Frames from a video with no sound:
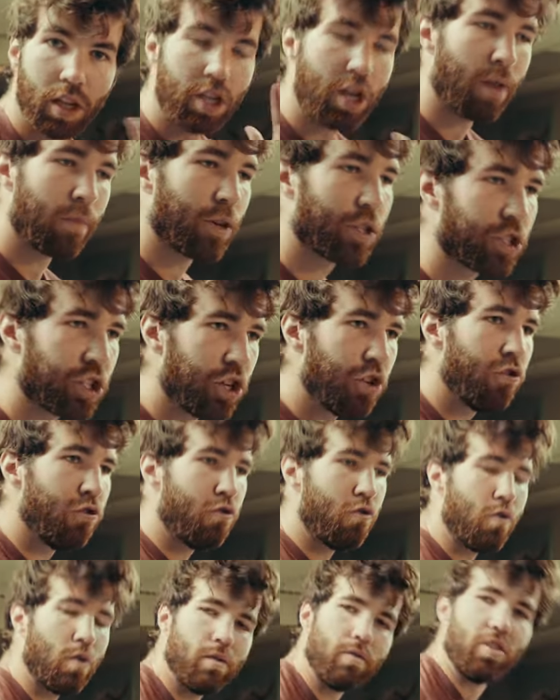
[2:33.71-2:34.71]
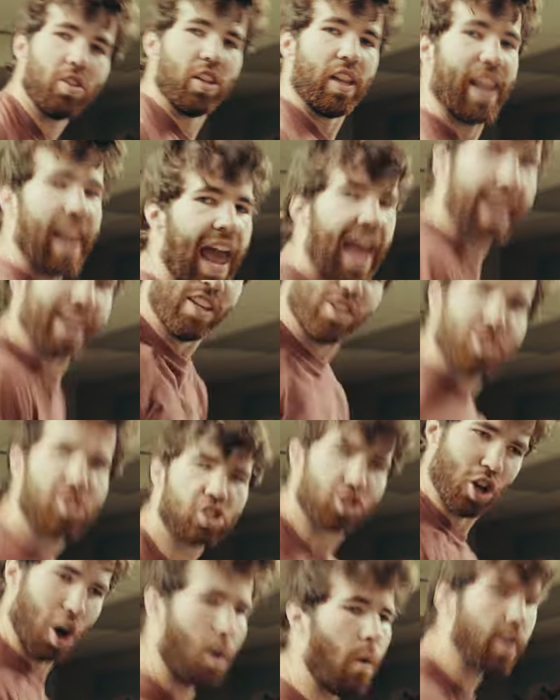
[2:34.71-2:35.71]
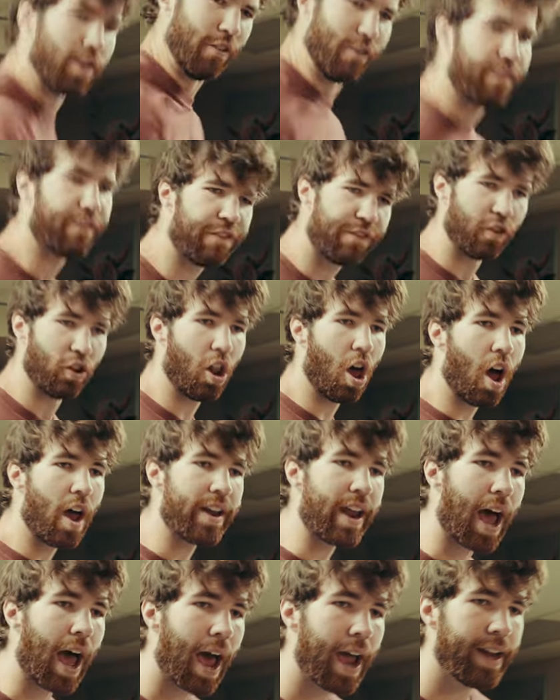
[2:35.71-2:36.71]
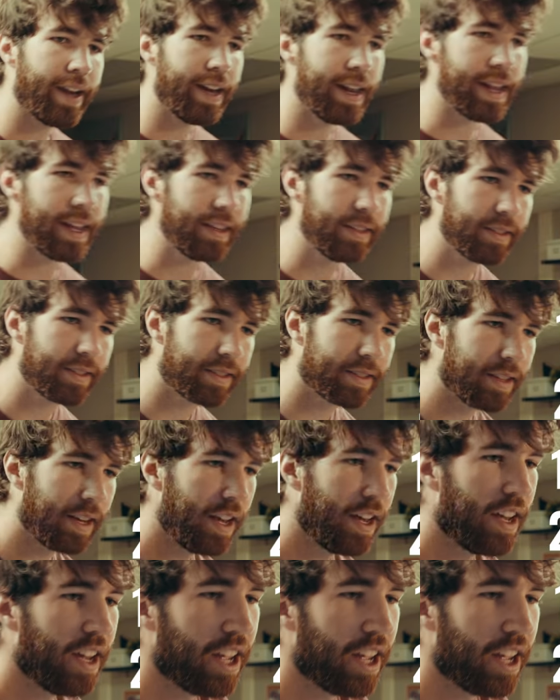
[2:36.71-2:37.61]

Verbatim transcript: Number two, legs going full on high knees.